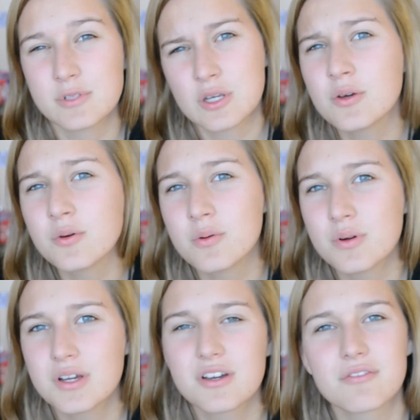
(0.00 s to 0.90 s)
to
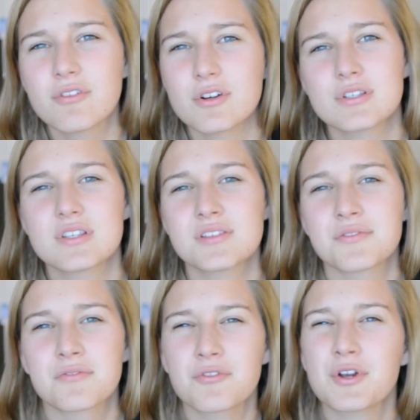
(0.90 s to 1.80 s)
versus
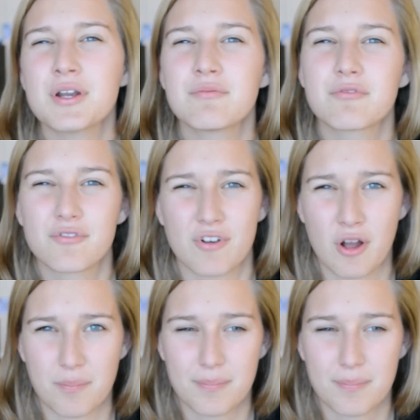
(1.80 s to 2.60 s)
freedom from.